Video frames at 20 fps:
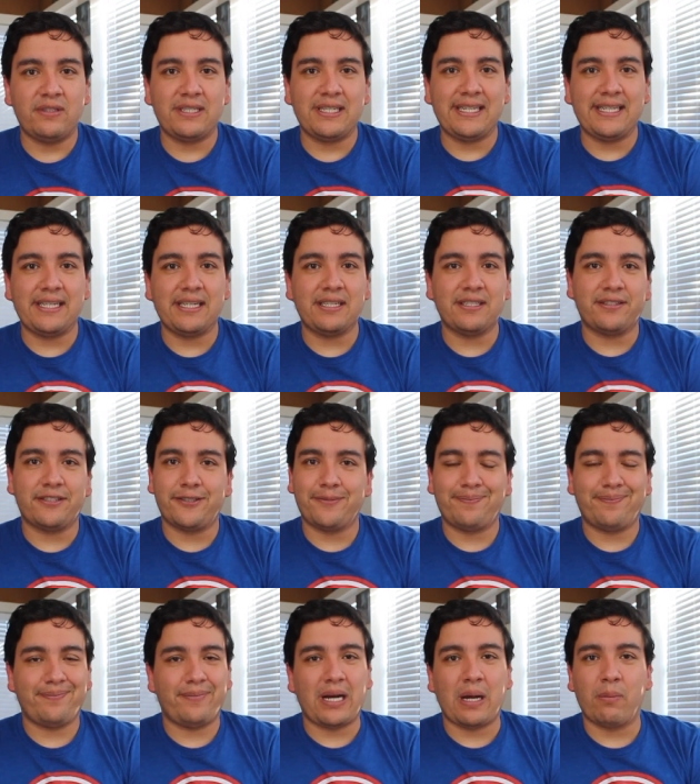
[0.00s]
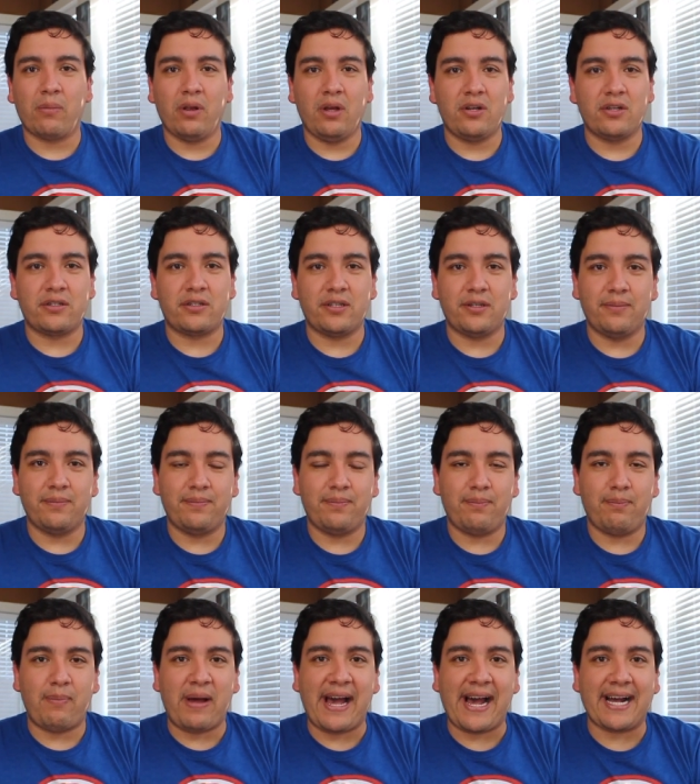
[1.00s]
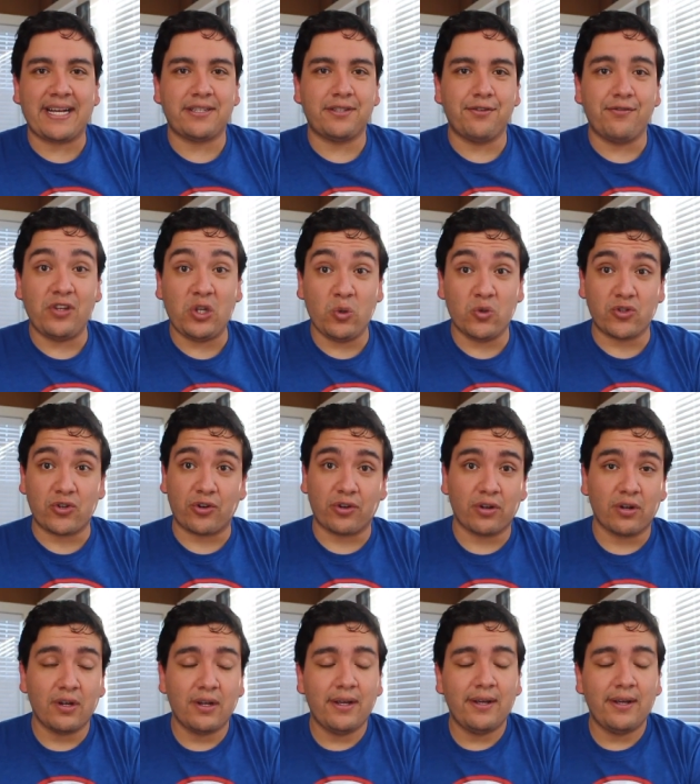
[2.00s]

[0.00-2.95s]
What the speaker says: it again, because I'm really just a passive user.